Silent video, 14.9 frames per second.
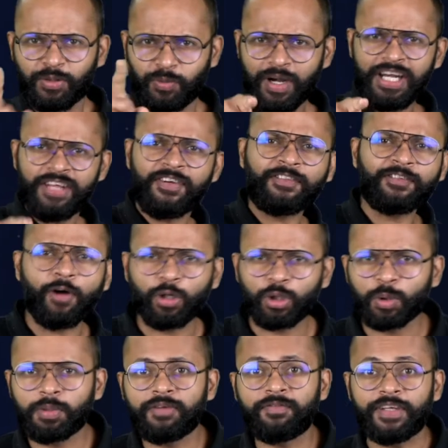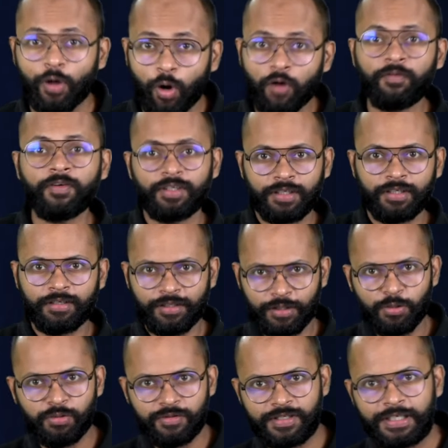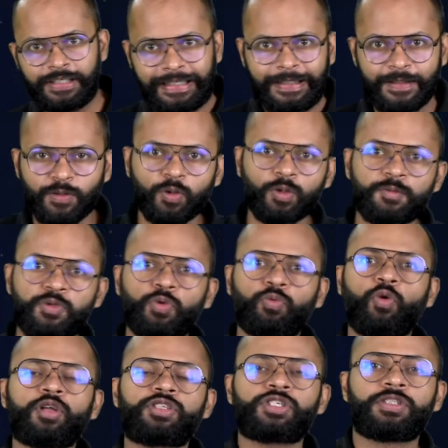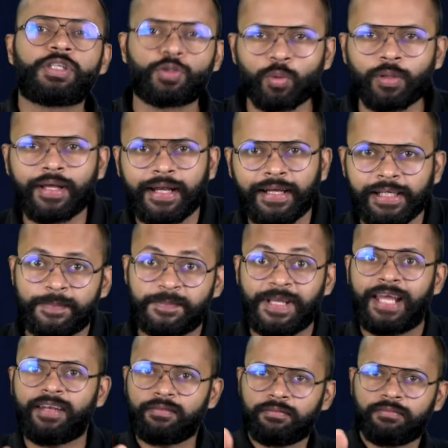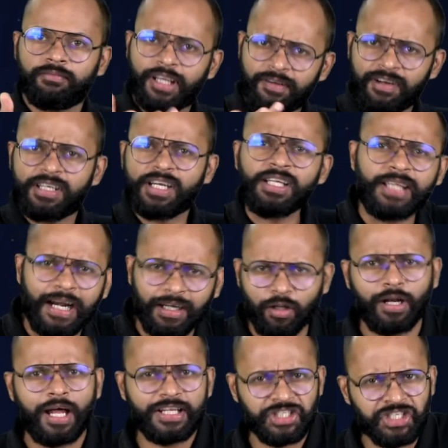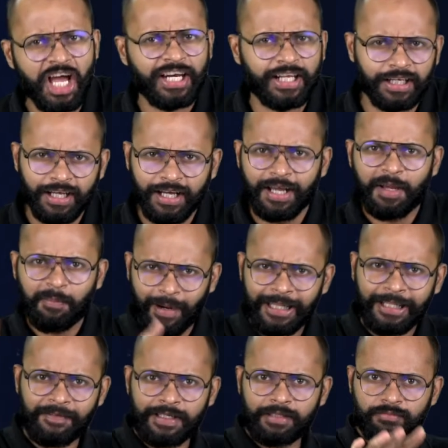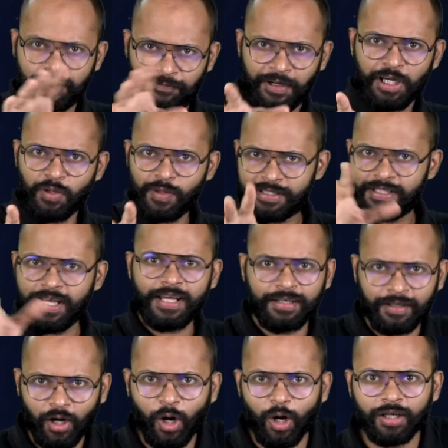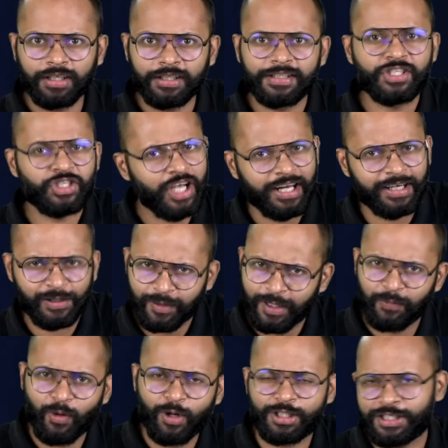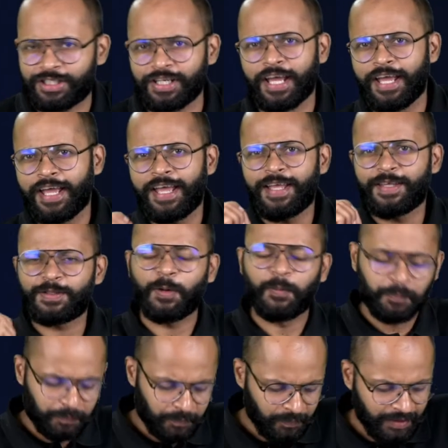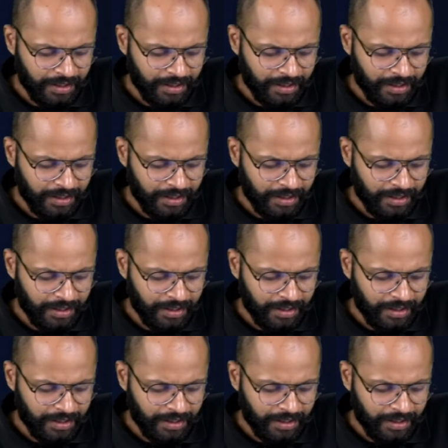25th of October, we often used telescopes to watch the solar eclipse, and we even did that on our channel. By the way, the video is there on the channel, you can watch it. So,